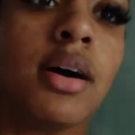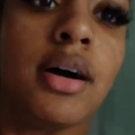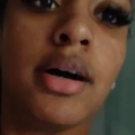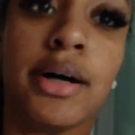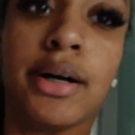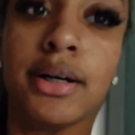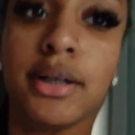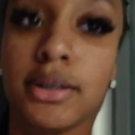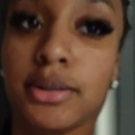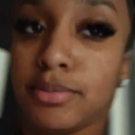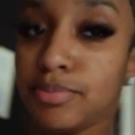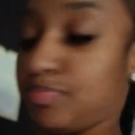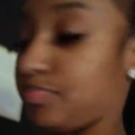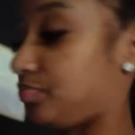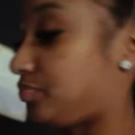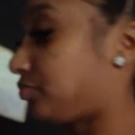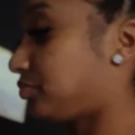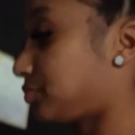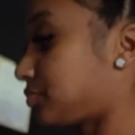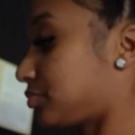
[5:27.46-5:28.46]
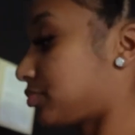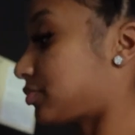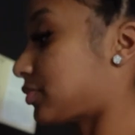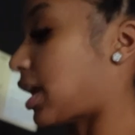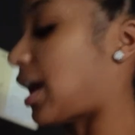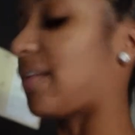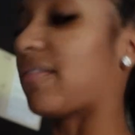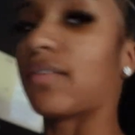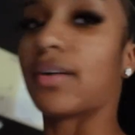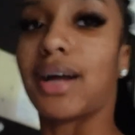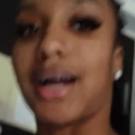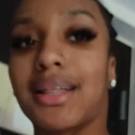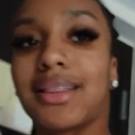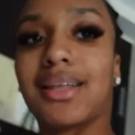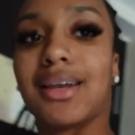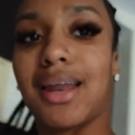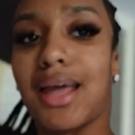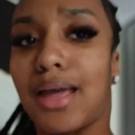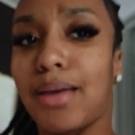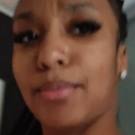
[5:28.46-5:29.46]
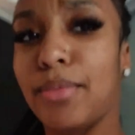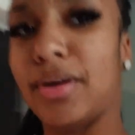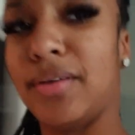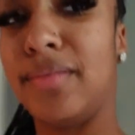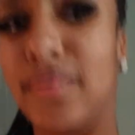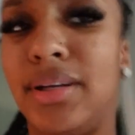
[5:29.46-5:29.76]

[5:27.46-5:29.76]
Um, I forgot the name of